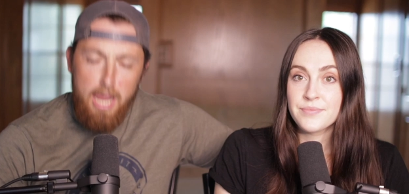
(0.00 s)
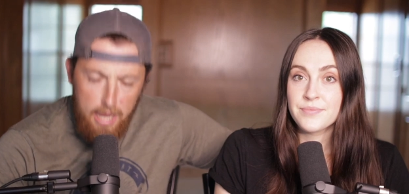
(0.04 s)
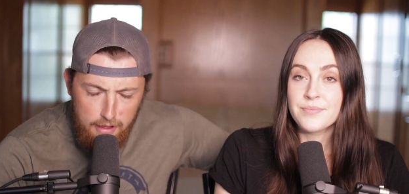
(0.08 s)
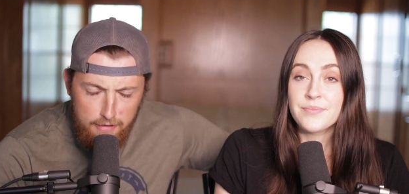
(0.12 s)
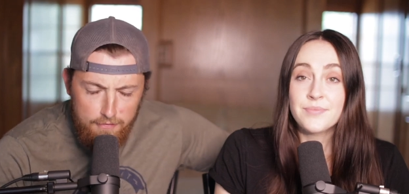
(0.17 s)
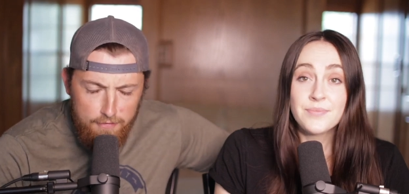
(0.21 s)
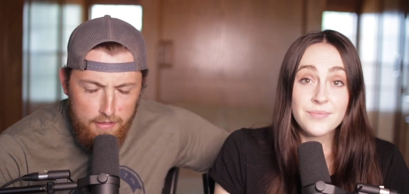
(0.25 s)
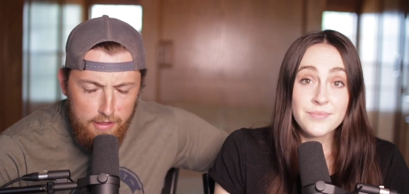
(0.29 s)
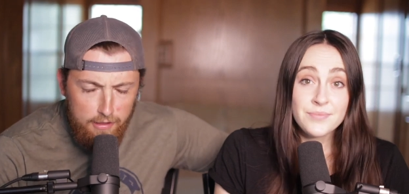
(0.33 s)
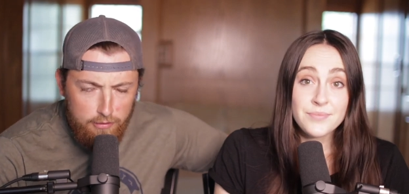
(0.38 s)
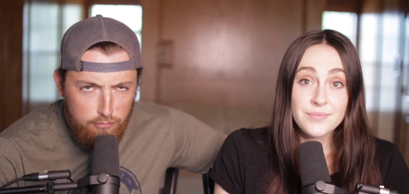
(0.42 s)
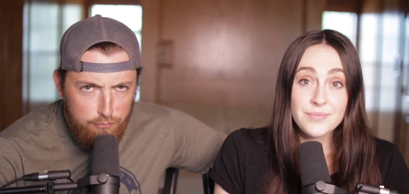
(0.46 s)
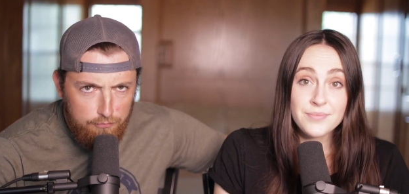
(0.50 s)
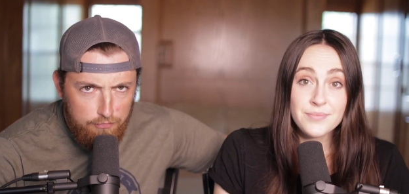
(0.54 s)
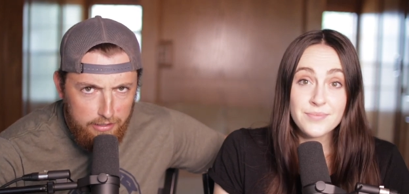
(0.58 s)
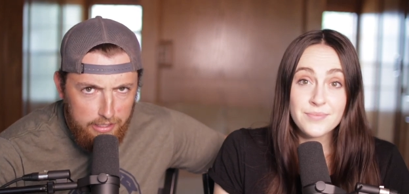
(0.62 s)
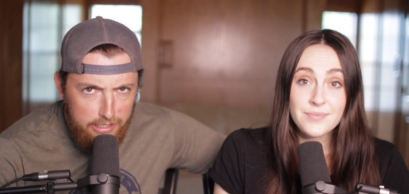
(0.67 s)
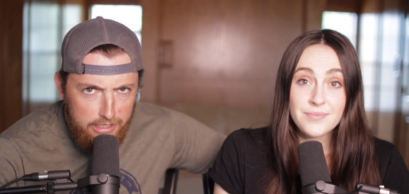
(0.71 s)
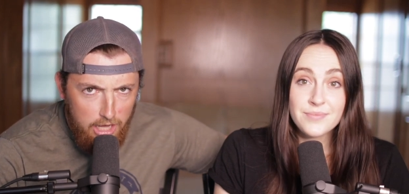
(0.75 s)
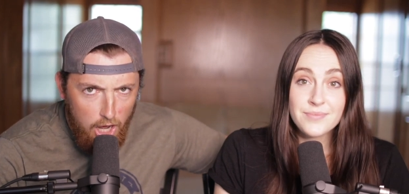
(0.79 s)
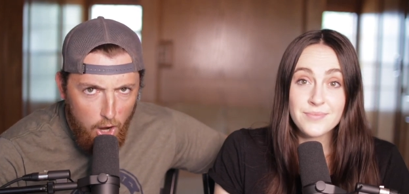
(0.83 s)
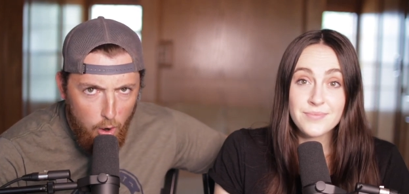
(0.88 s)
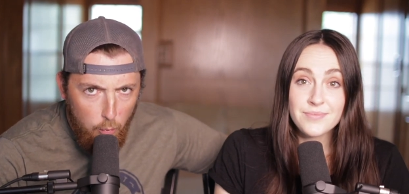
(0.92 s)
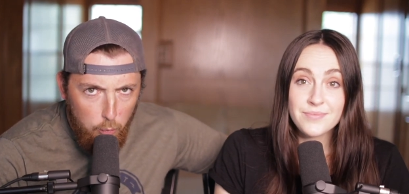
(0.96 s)
Speaker 1: In this
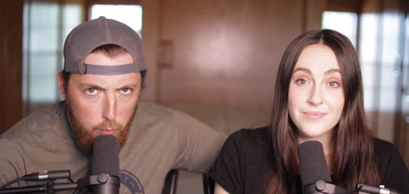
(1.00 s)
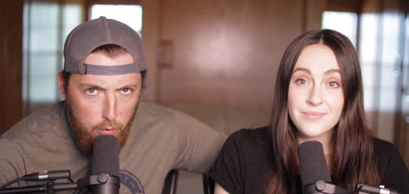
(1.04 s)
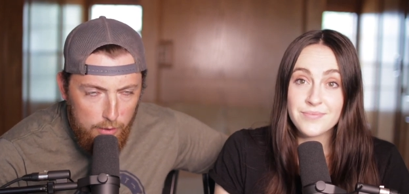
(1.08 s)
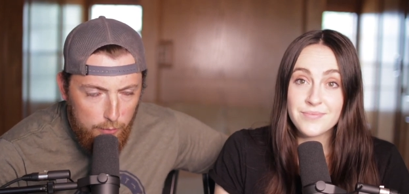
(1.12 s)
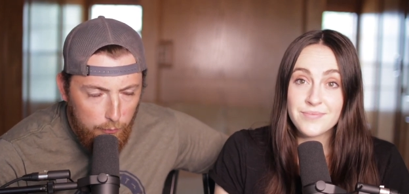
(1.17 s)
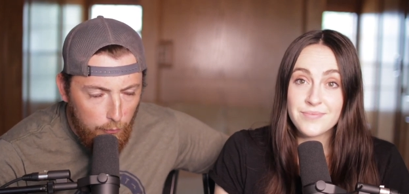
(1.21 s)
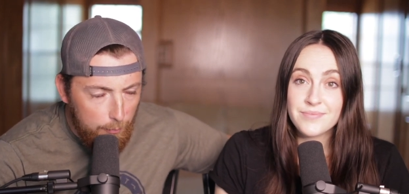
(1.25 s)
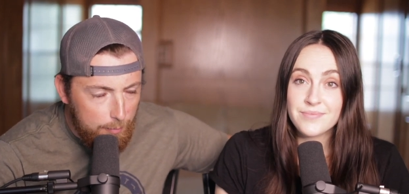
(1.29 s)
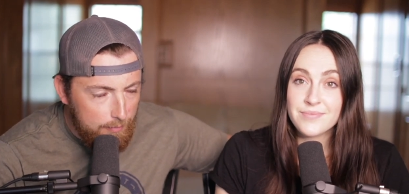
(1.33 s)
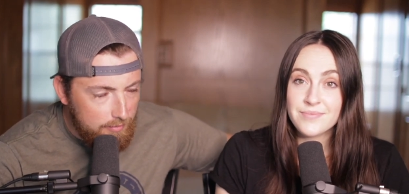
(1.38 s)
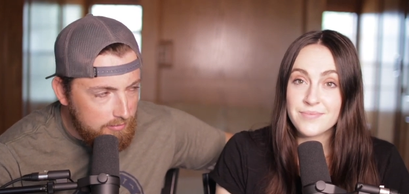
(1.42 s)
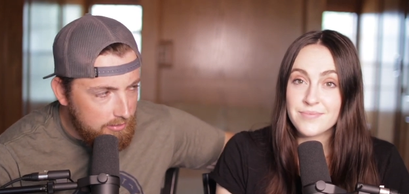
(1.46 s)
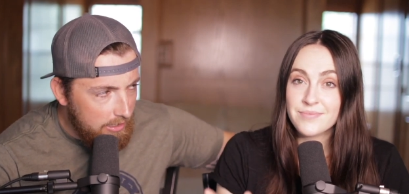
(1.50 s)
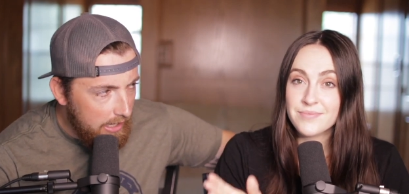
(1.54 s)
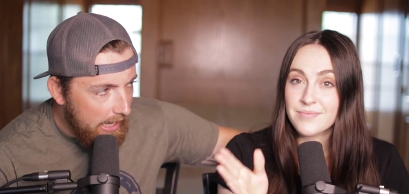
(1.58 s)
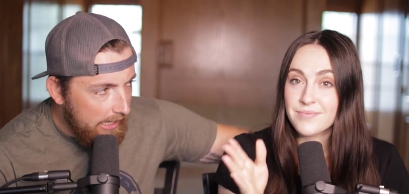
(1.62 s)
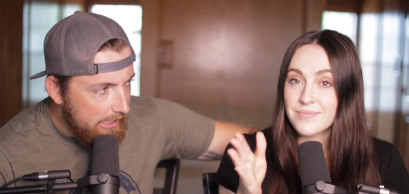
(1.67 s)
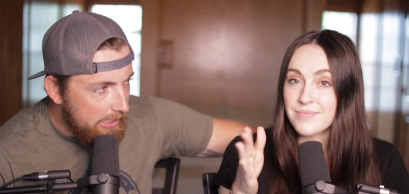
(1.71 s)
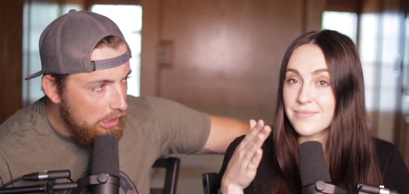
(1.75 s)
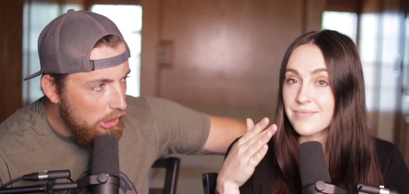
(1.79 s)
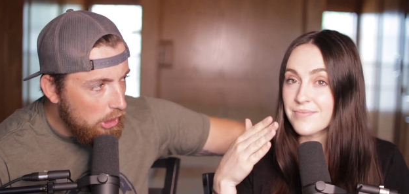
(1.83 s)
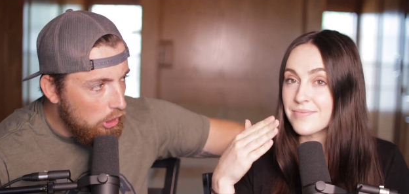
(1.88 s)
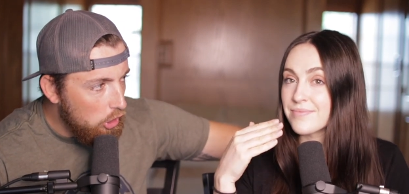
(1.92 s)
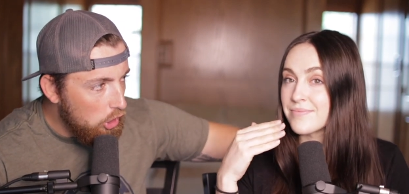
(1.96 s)
video, we will be
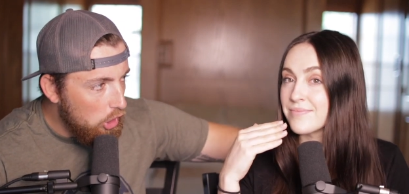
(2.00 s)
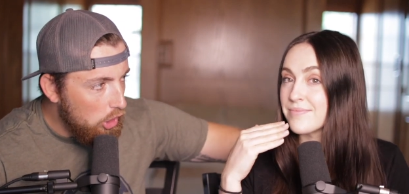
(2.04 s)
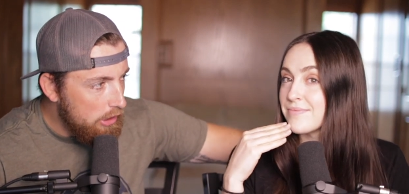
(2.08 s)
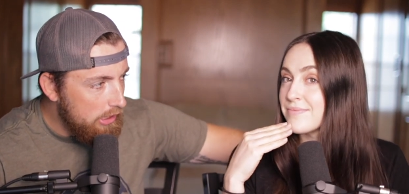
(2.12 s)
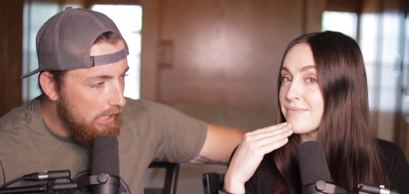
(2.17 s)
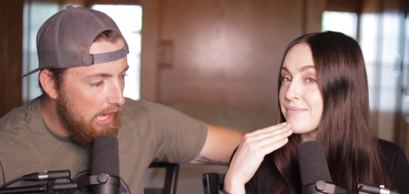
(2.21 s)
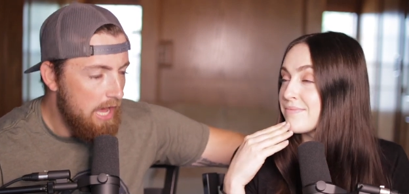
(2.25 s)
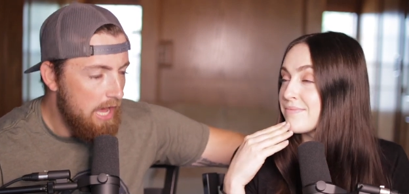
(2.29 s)
taking a look